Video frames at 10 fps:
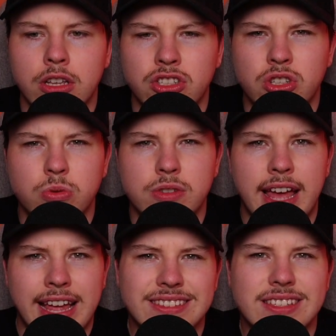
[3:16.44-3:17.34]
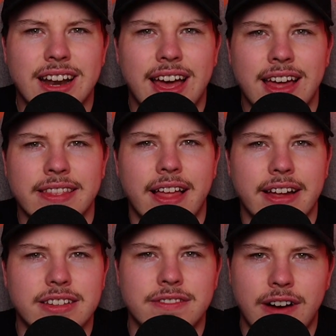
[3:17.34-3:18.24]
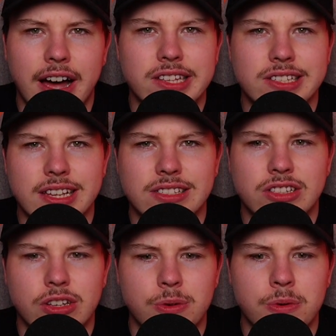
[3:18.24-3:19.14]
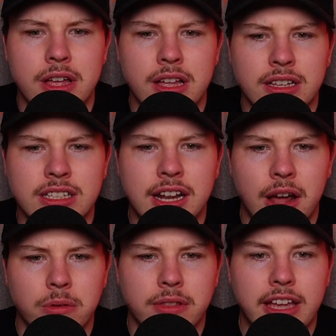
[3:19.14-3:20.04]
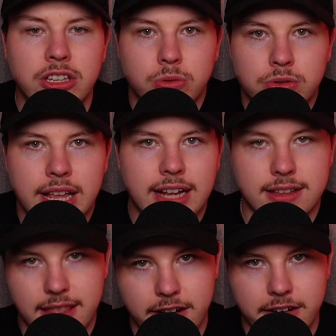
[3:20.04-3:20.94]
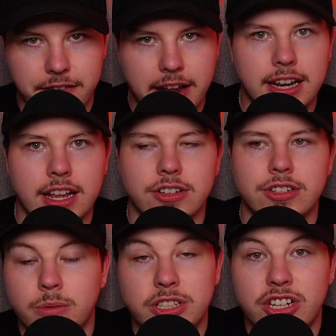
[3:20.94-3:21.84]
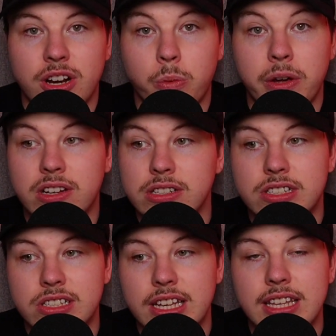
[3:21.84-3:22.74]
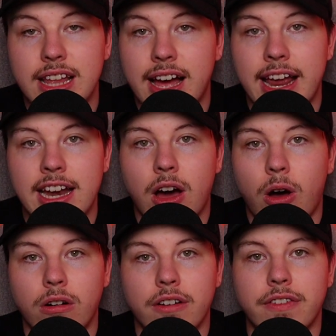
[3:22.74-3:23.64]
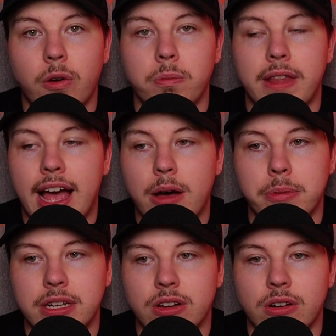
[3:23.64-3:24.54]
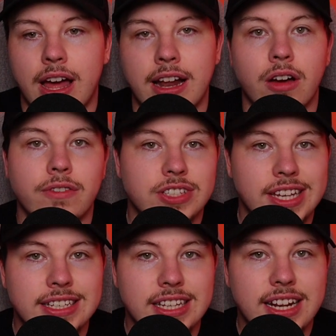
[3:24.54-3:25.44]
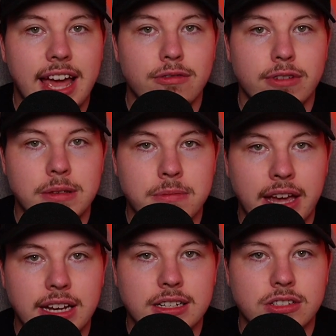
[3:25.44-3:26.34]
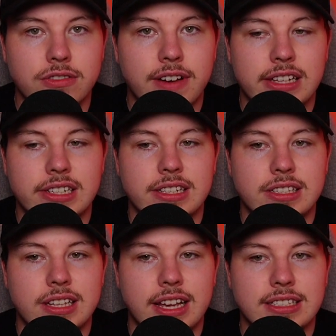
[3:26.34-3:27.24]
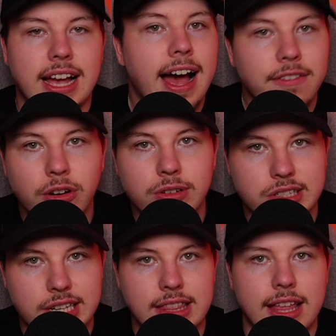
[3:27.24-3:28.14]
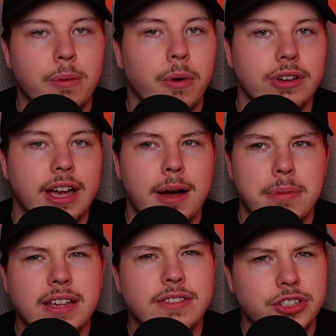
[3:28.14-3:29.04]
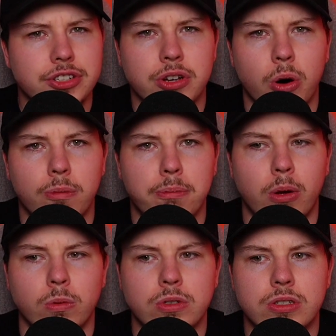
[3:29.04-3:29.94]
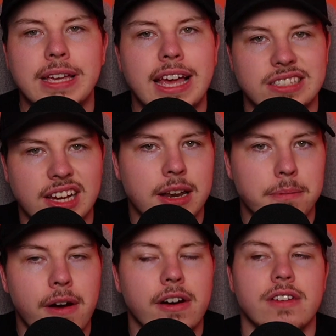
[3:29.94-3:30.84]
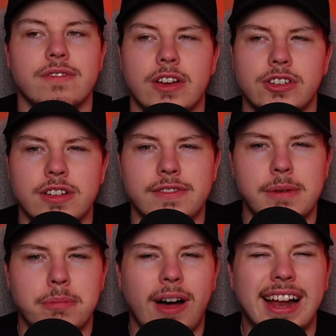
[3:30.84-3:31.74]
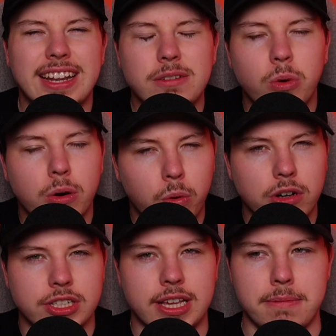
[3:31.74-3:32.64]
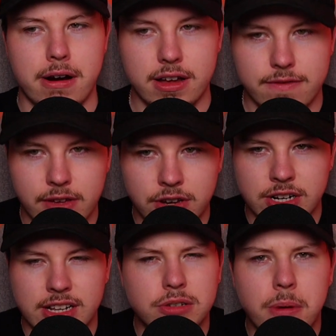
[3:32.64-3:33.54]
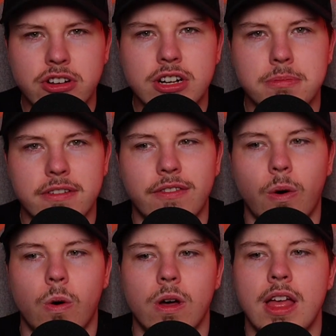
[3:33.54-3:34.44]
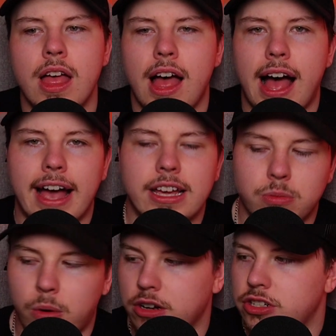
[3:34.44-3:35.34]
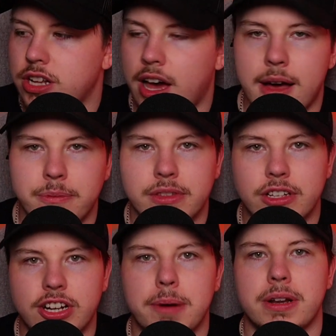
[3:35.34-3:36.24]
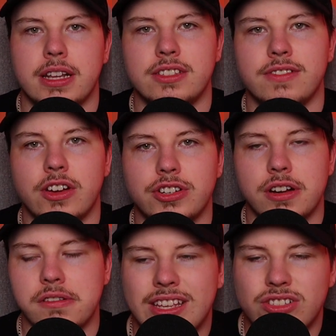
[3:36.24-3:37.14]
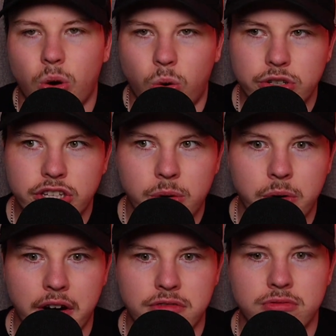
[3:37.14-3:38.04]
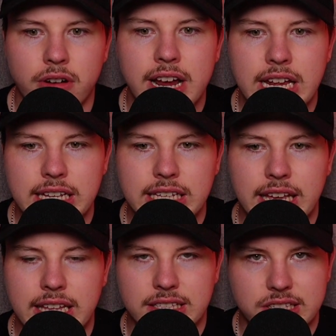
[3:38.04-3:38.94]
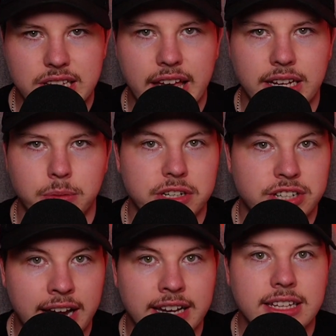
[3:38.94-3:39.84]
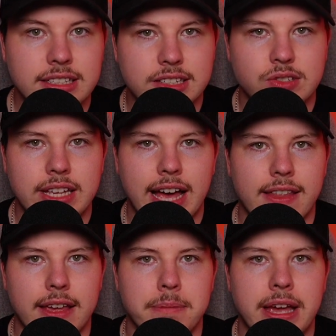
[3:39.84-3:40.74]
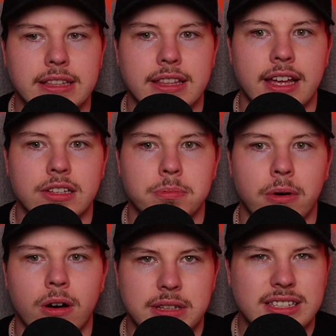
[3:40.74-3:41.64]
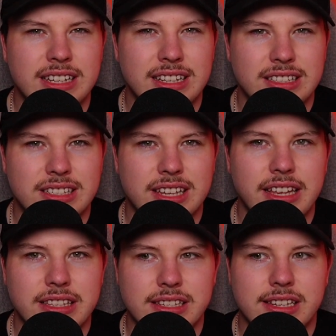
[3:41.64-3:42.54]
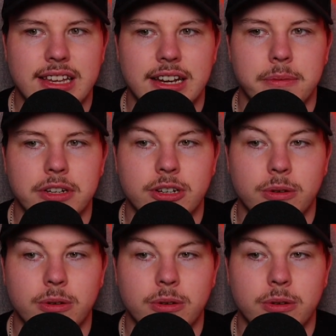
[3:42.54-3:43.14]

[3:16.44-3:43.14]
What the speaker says: use the internet and like devices to, you know, they use that to their advantage, which, you know, we could see that in a horror film now be done. And obviously it did get remade in 2006. I have not seen that one yet. I believe it's just called Pulse. Yeah, it's like an American version of it, but I didn't want to watch the American version, especially before I had watched the Japanese version. There's also a really insane, which I need to see how they made this, but there's an insane scene in which